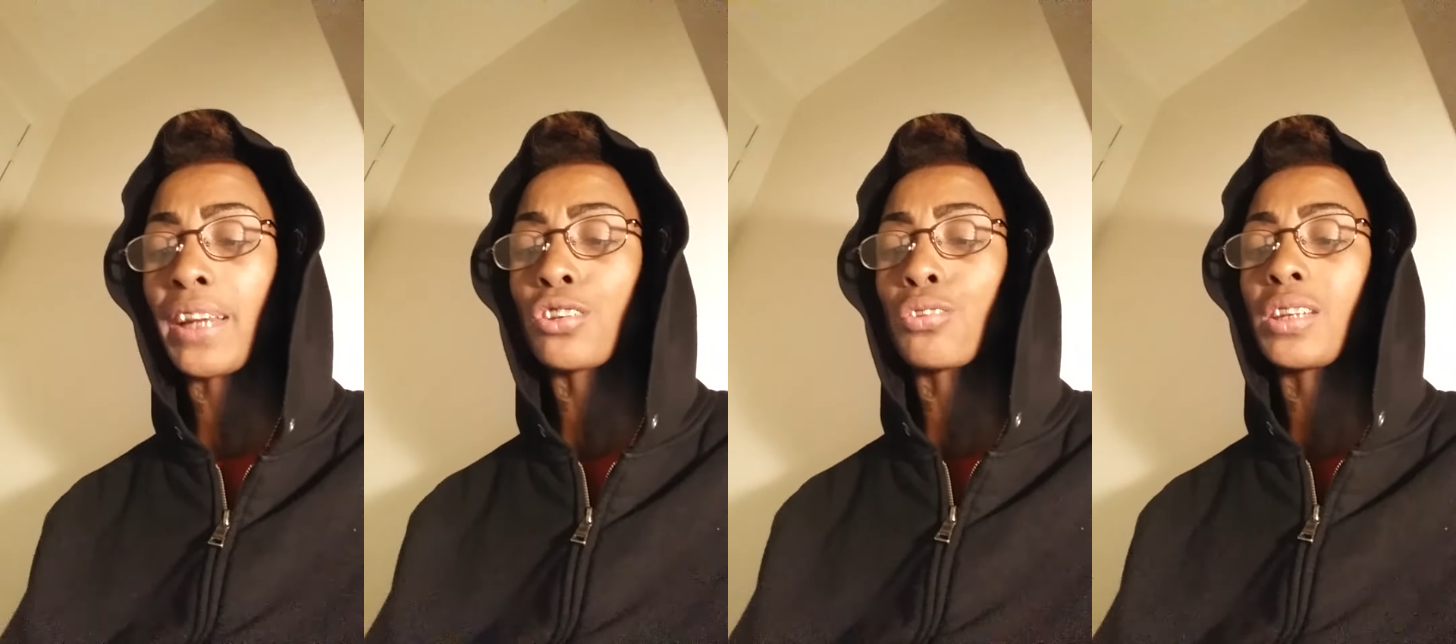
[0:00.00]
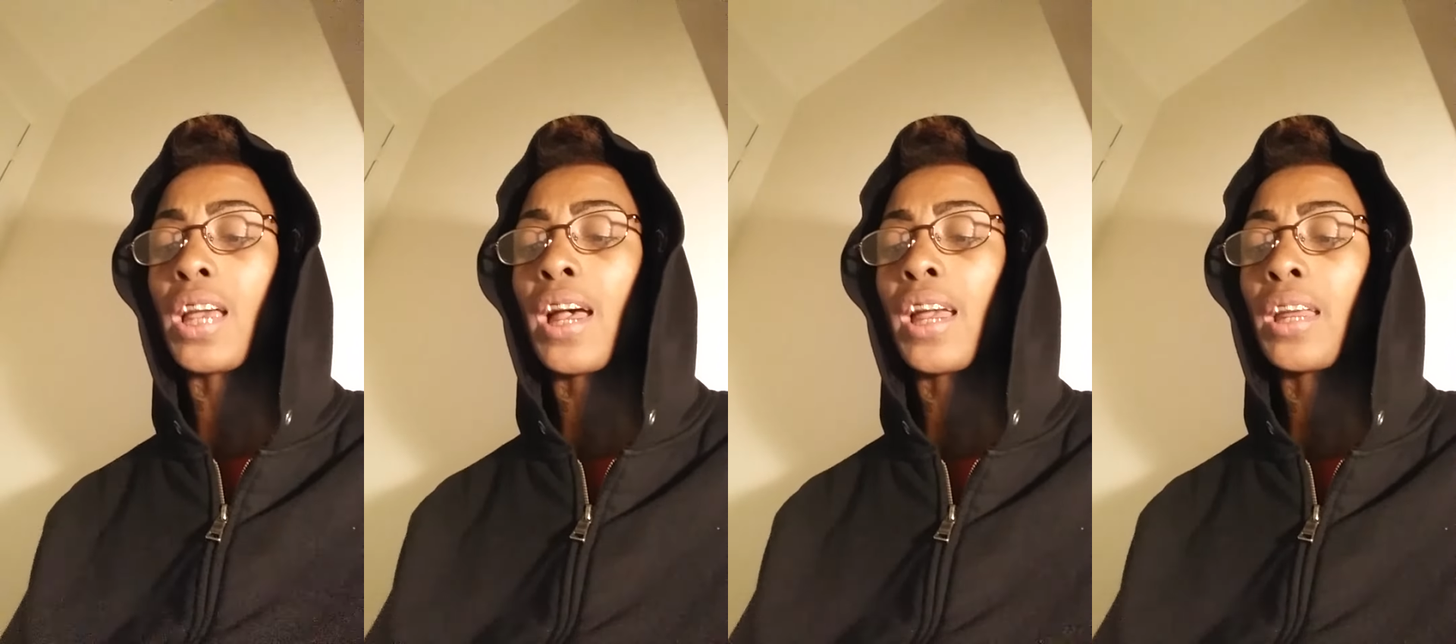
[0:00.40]
extra
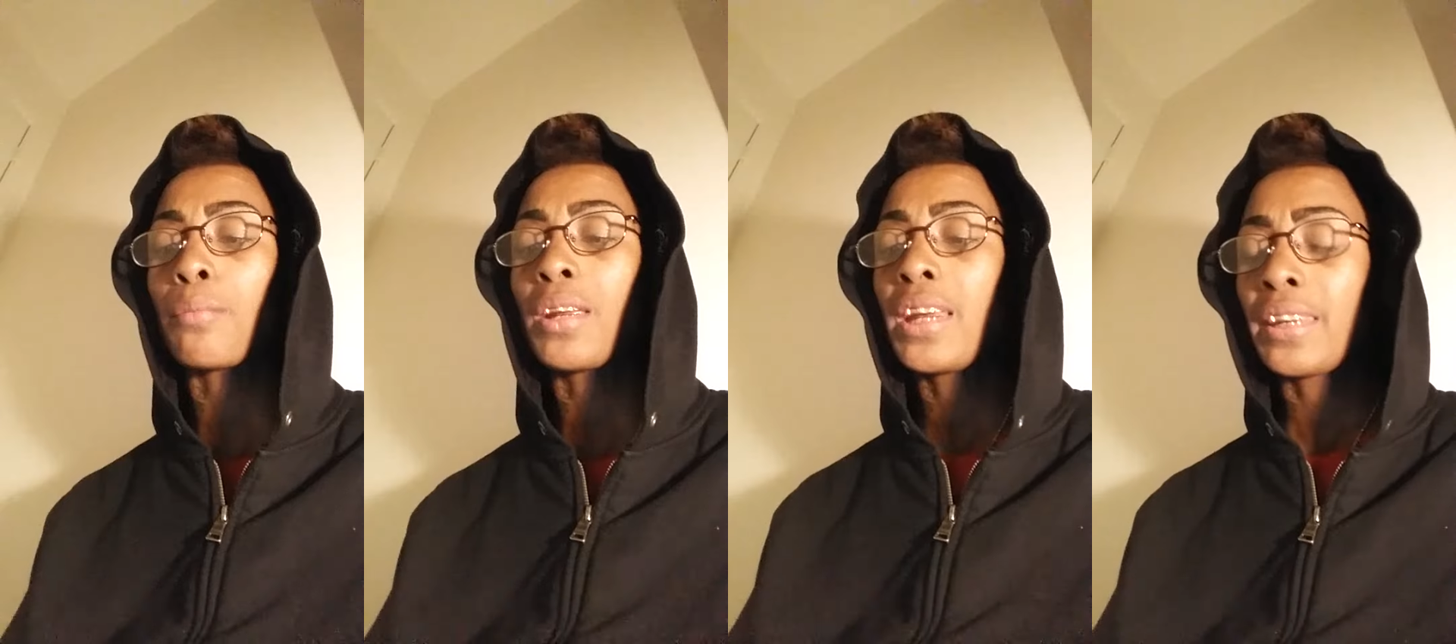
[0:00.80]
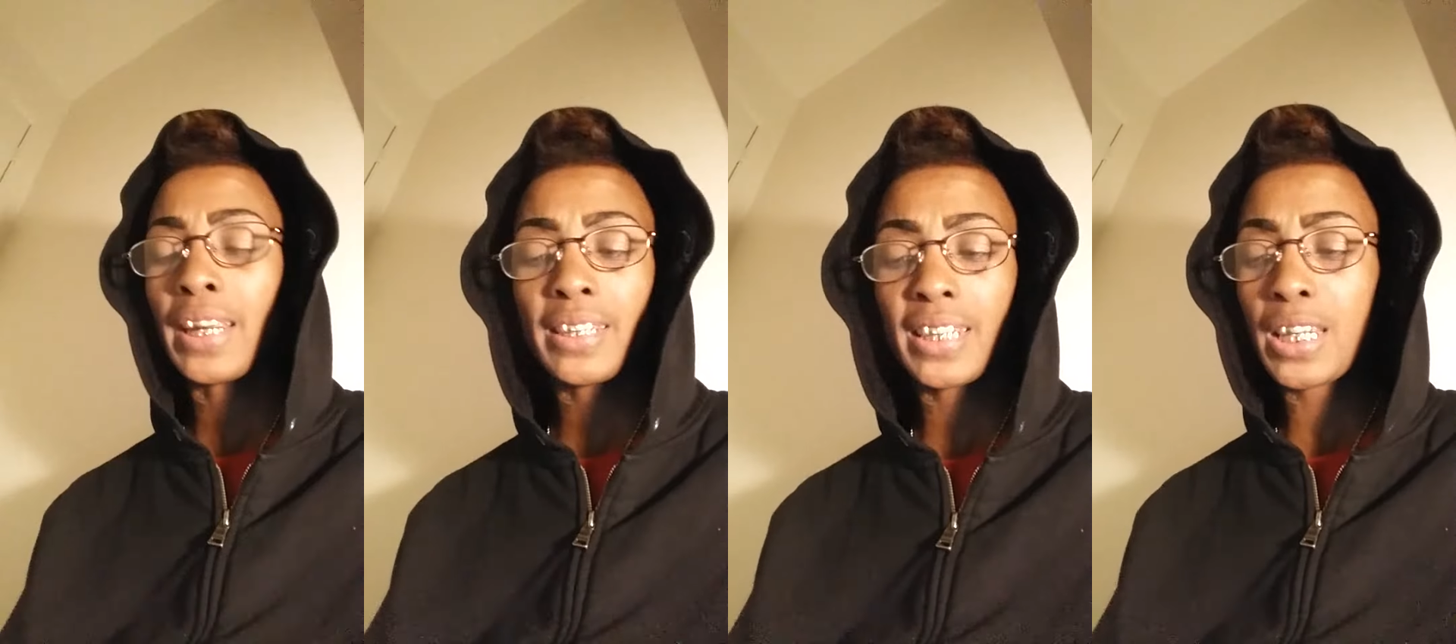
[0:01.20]
time,
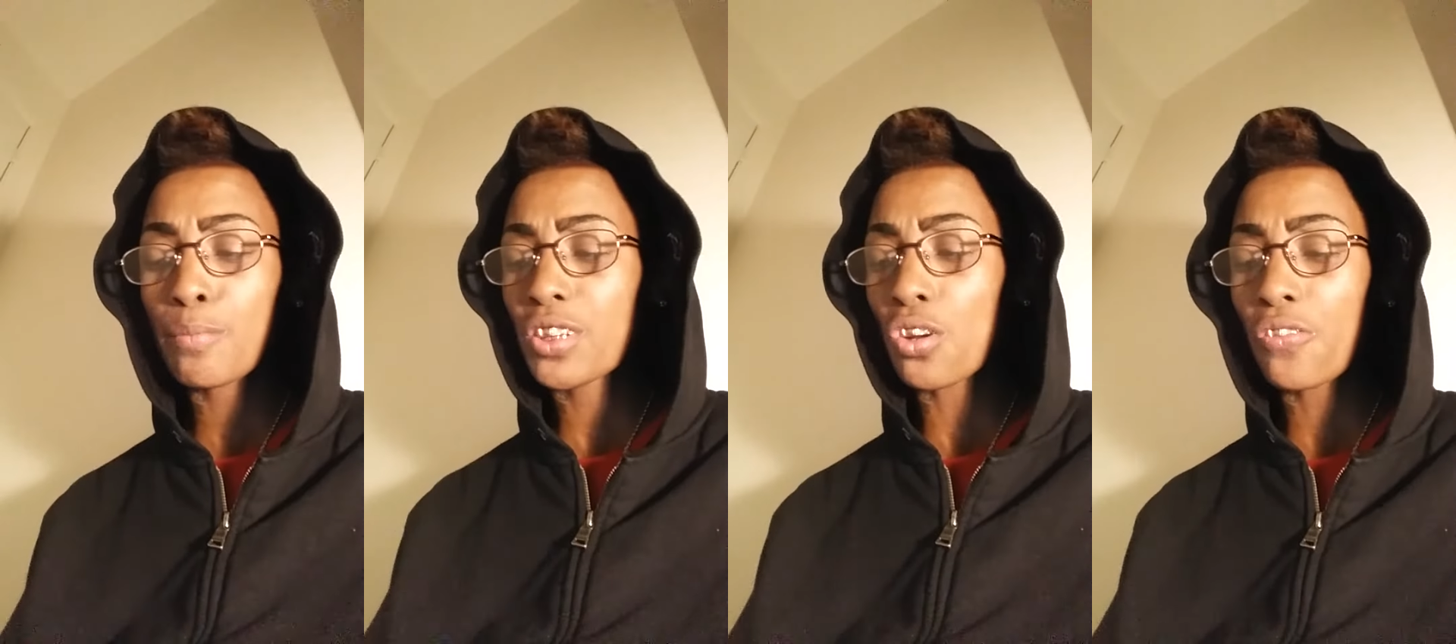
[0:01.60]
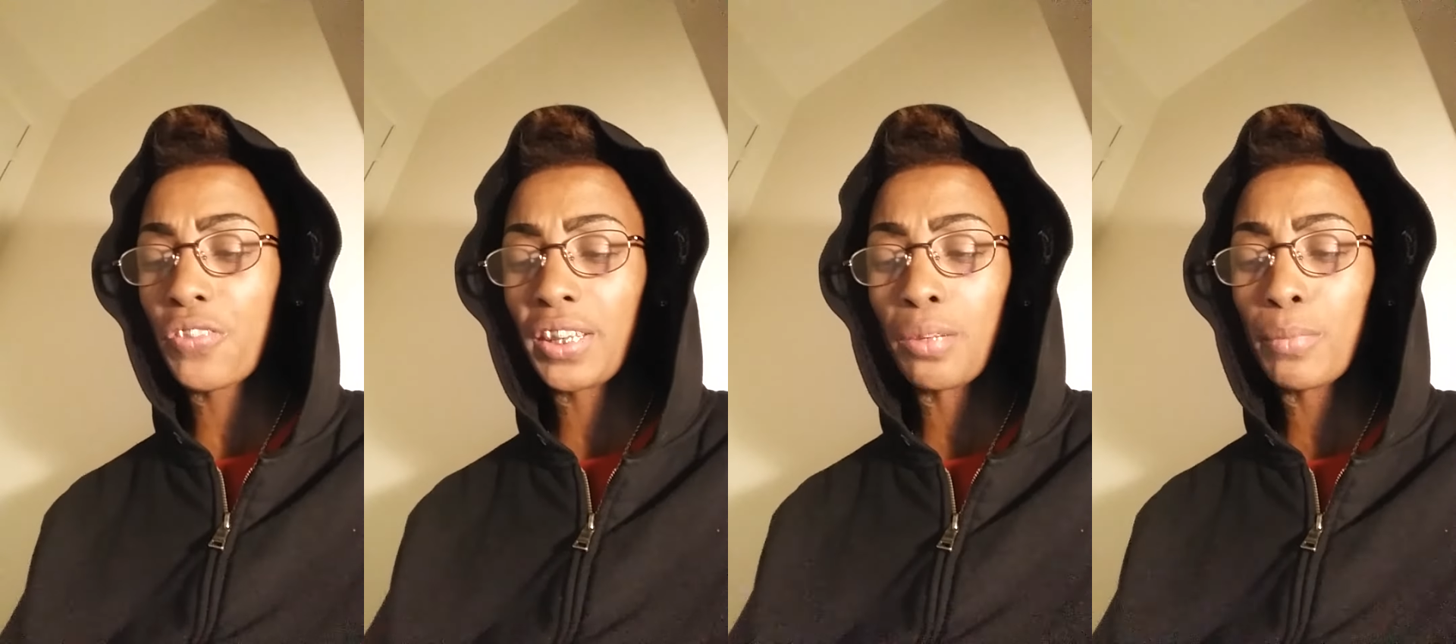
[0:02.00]
that seemed so
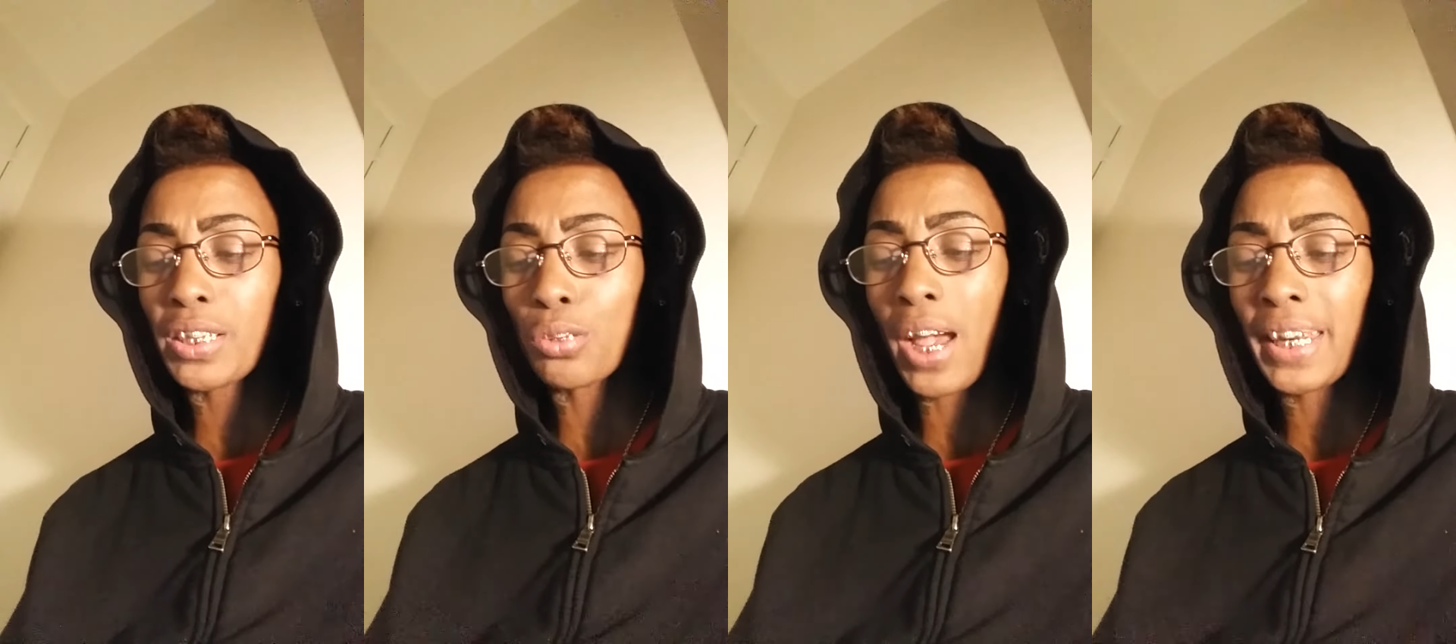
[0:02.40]
fundamental.